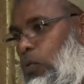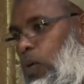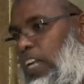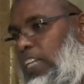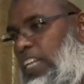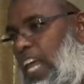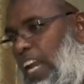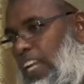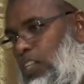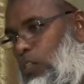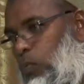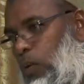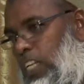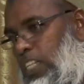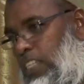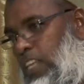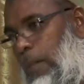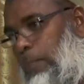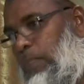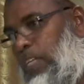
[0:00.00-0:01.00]
And that is what
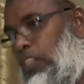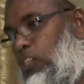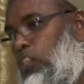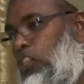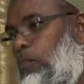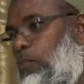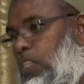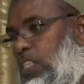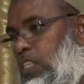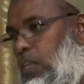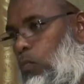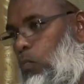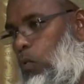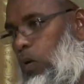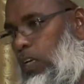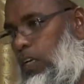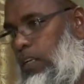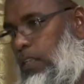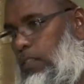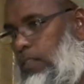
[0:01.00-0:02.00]
is happening to the Muslim world.